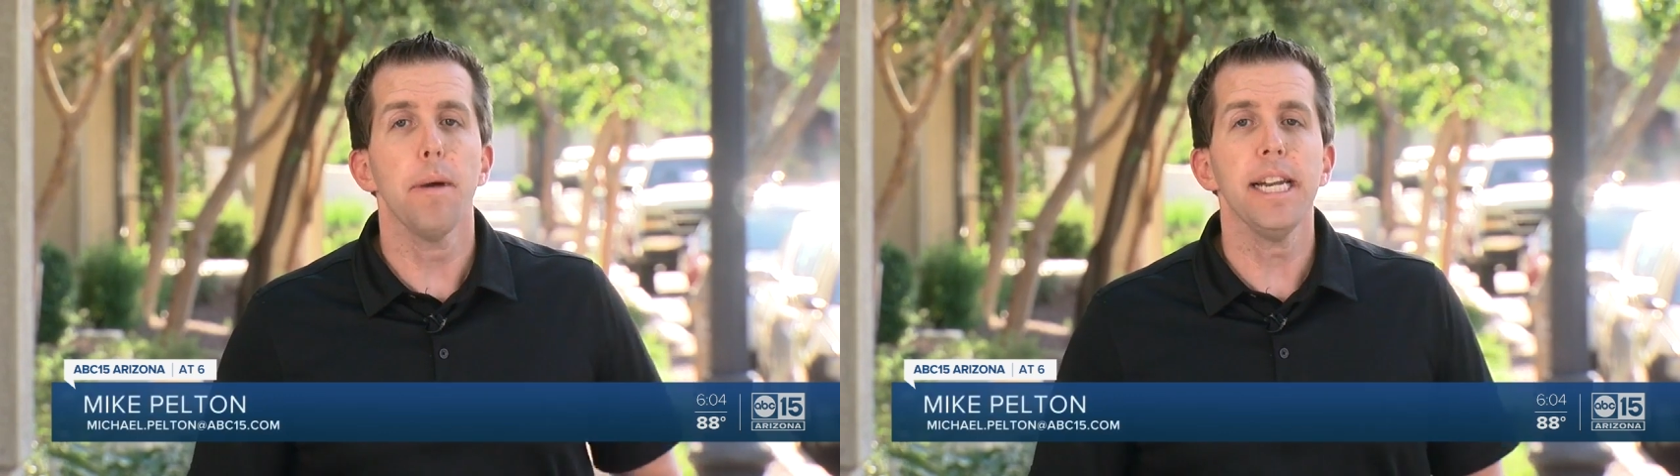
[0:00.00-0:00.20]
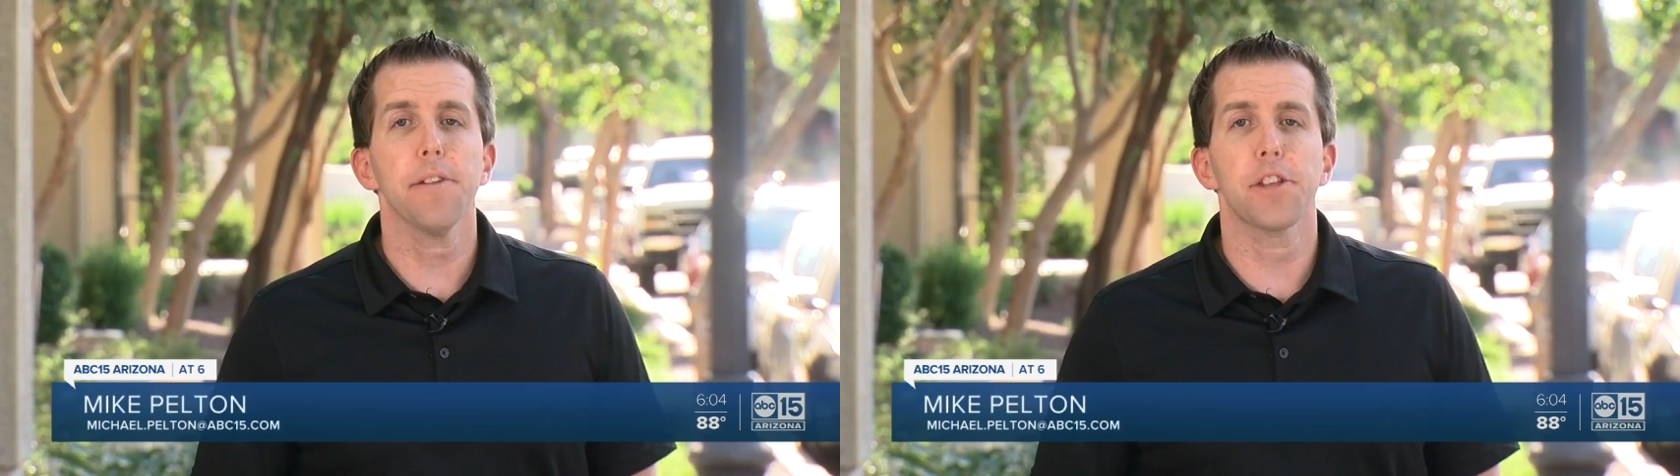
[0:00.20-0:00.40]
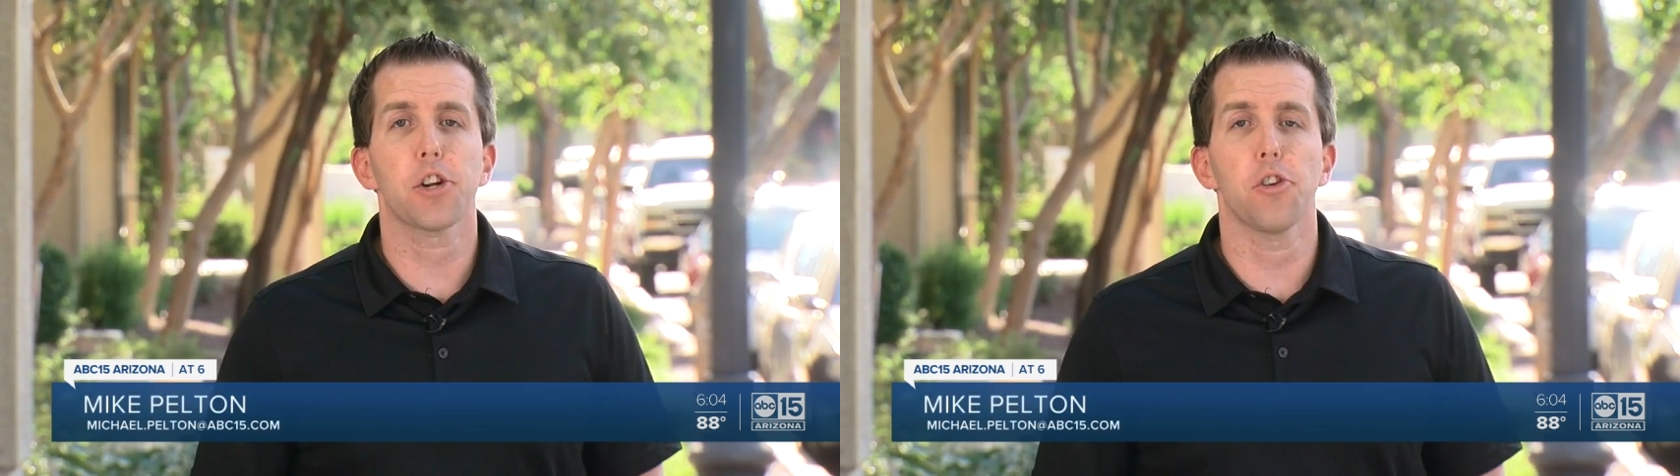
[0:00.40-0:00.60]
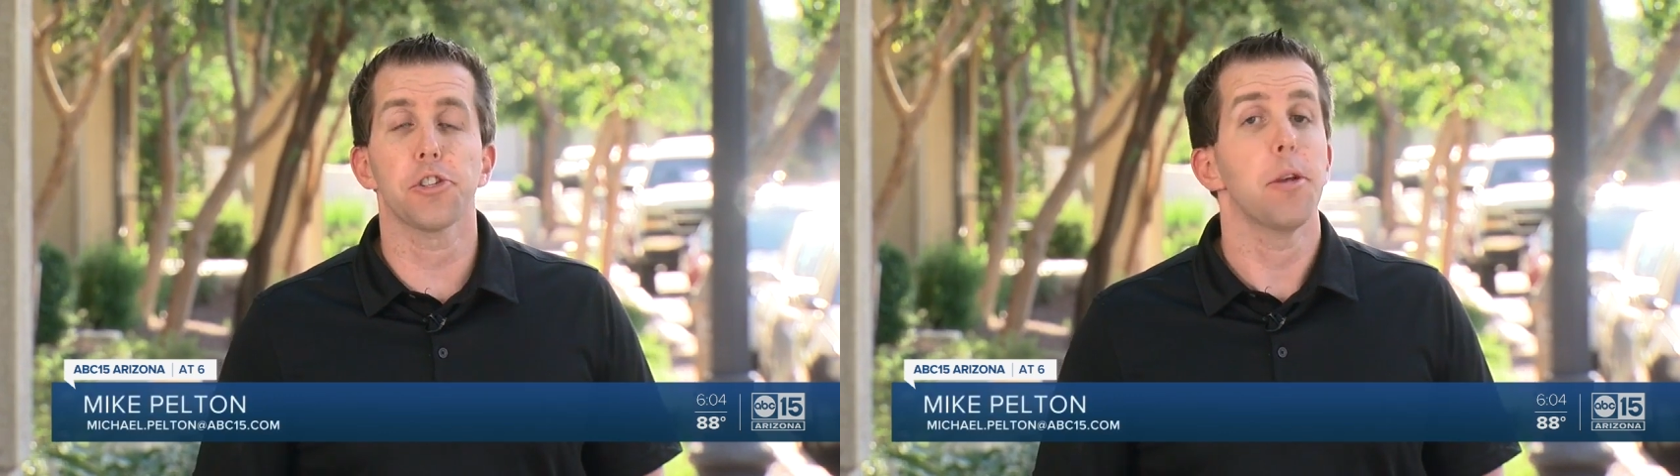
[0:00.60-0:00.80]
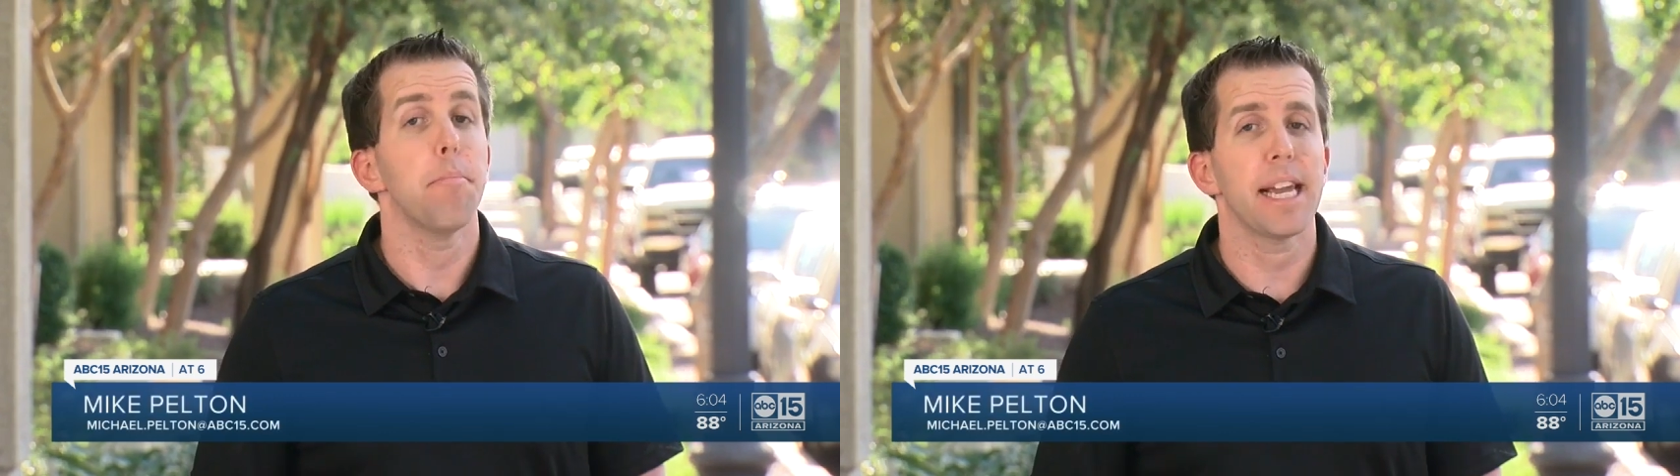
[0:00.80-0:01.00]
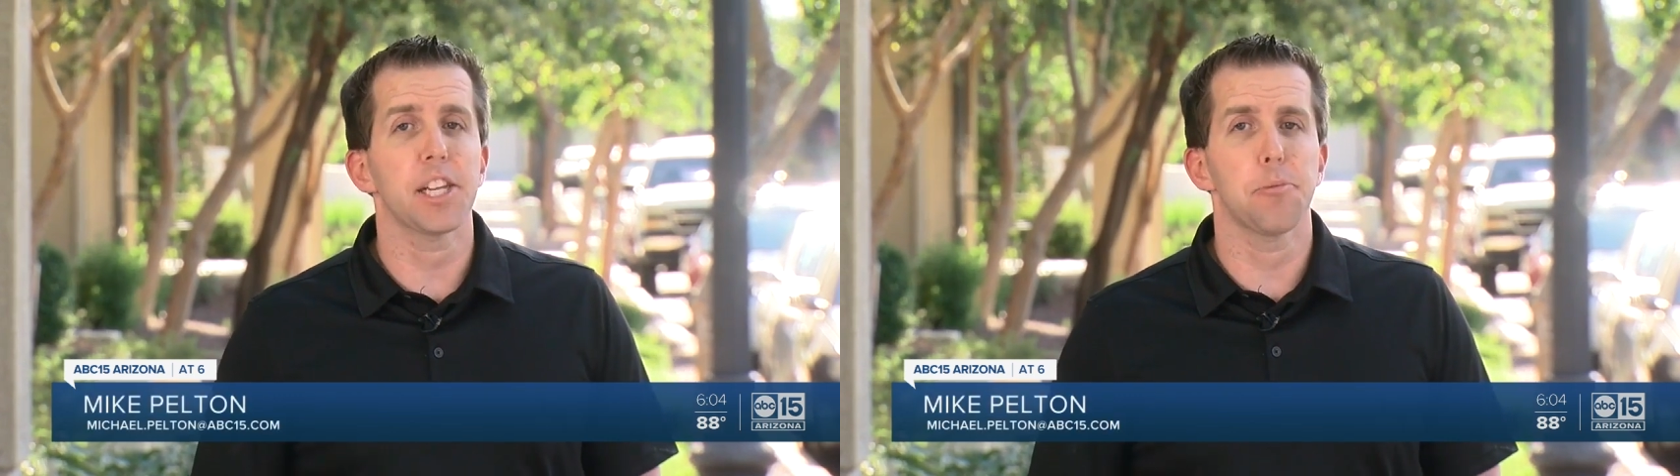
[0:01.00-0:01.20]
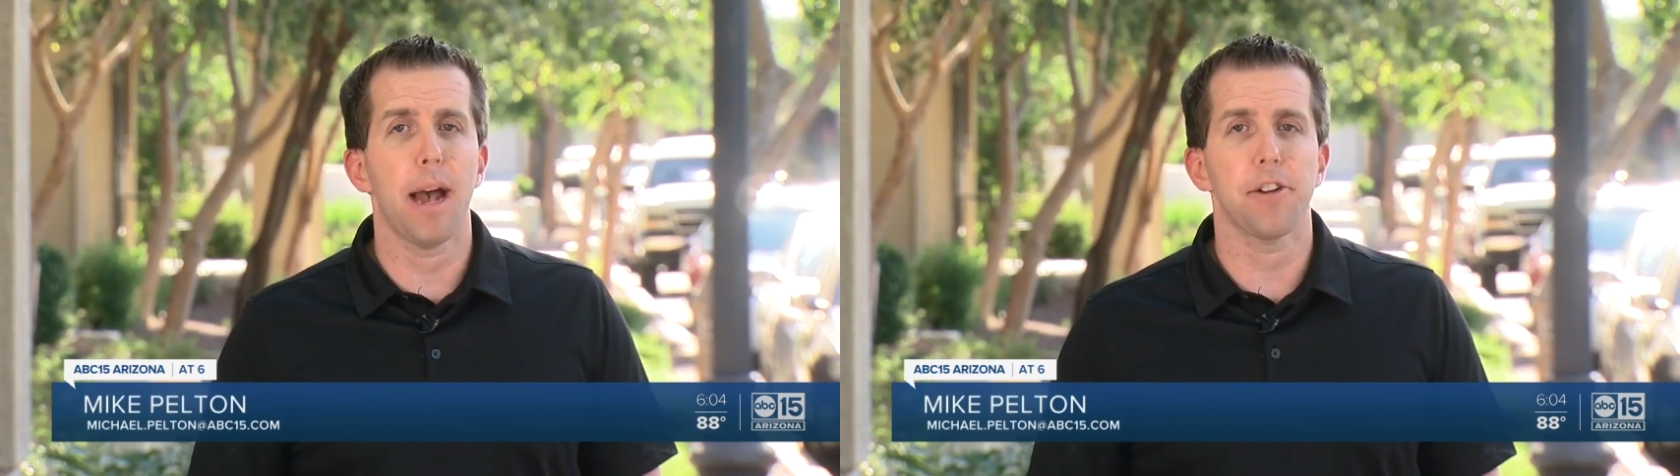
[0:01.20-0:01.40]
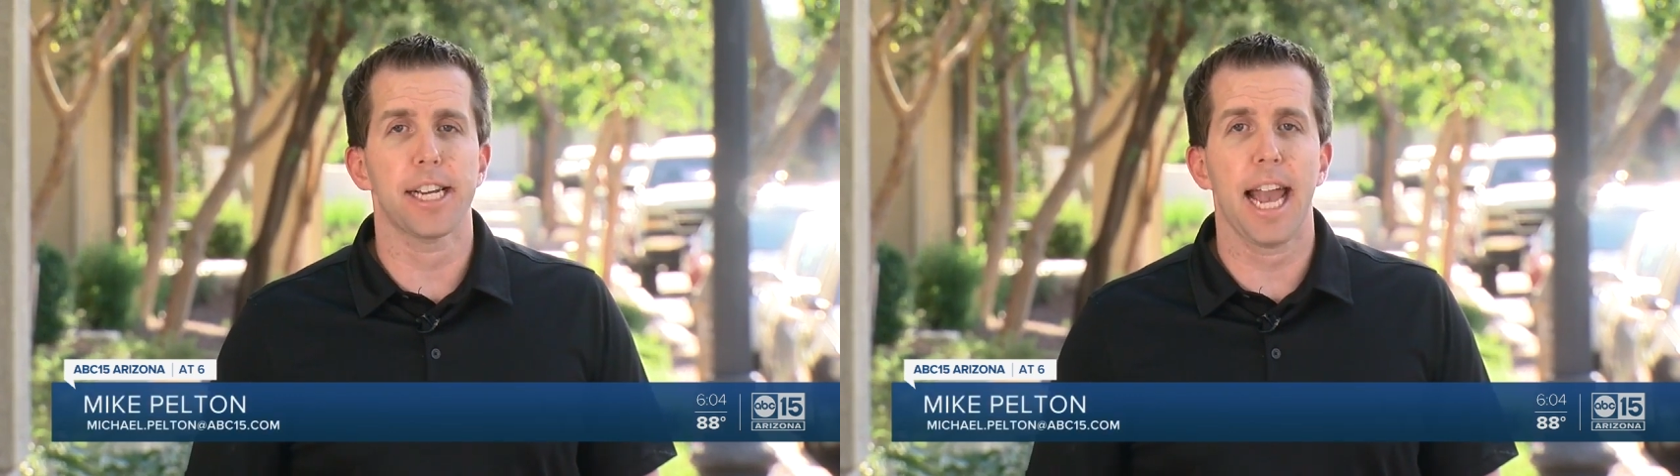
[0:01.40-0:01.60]
Well, many of the girls at
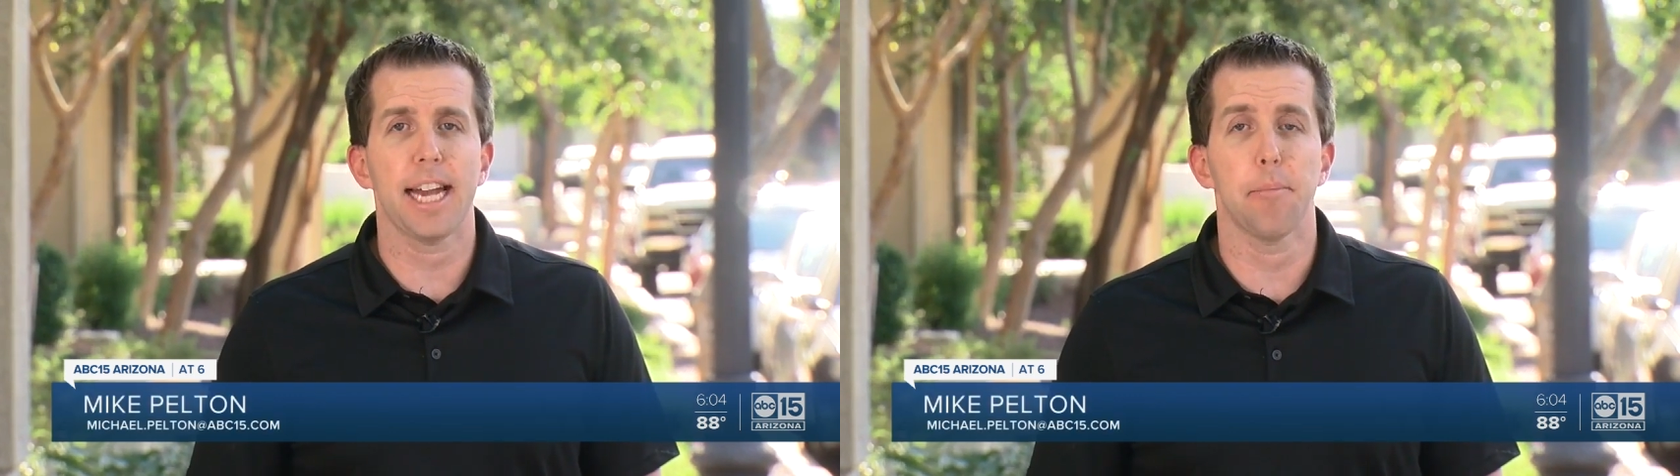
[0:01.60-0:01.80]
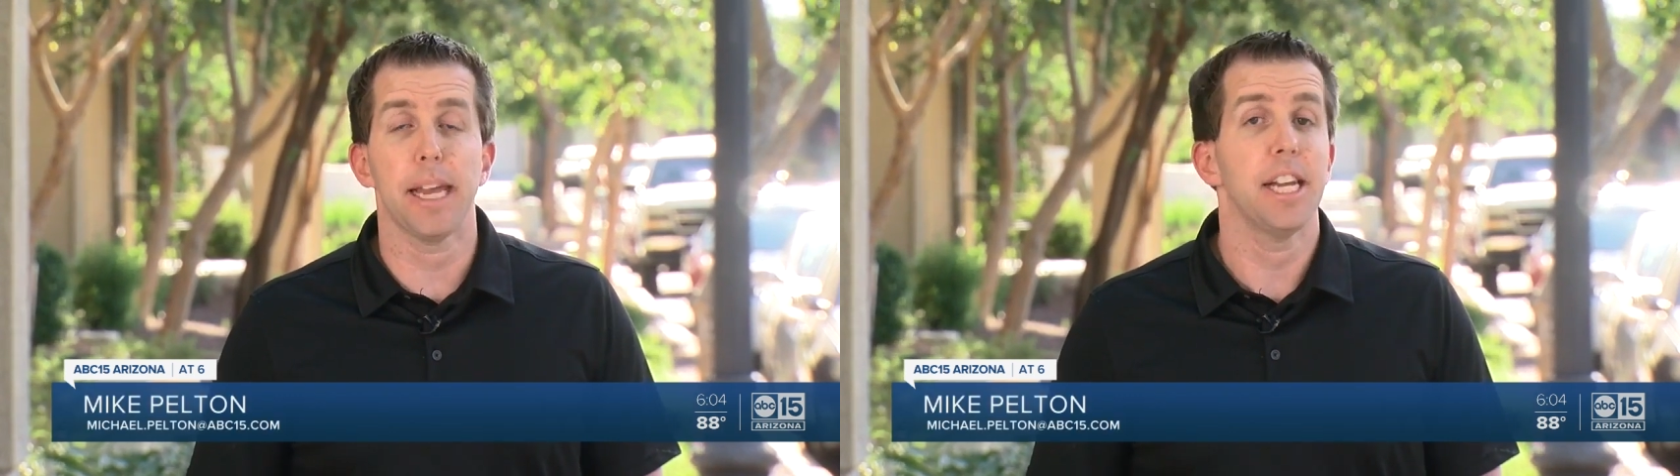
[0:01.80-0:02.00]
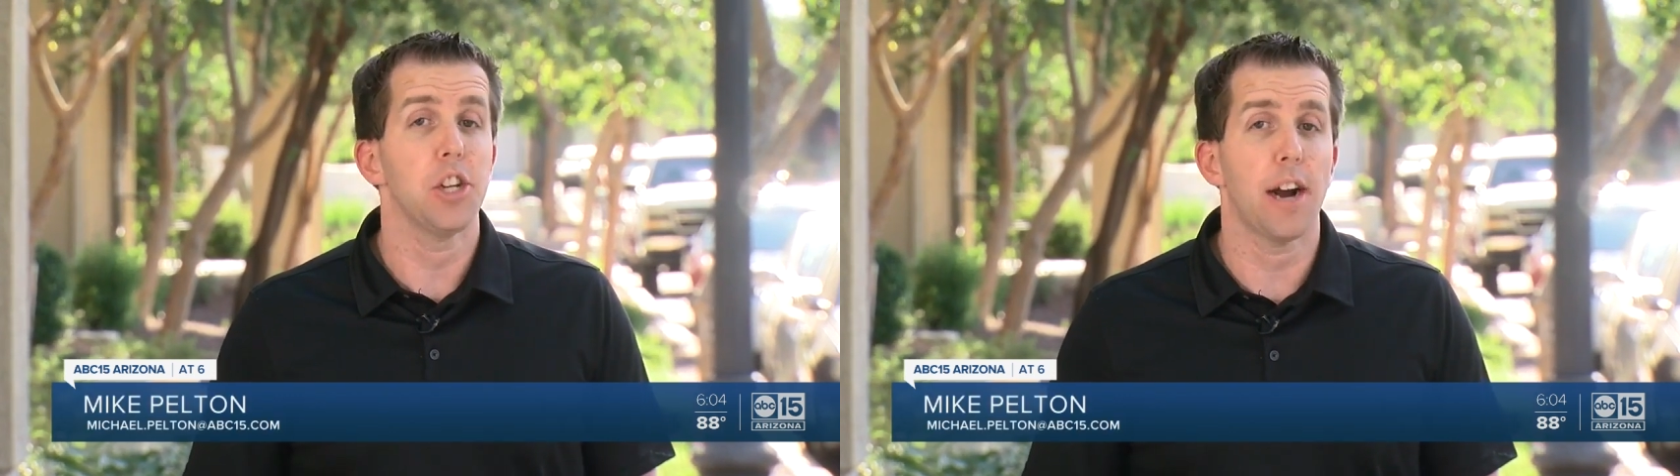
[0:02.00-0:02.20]
Mingus Mountain Academy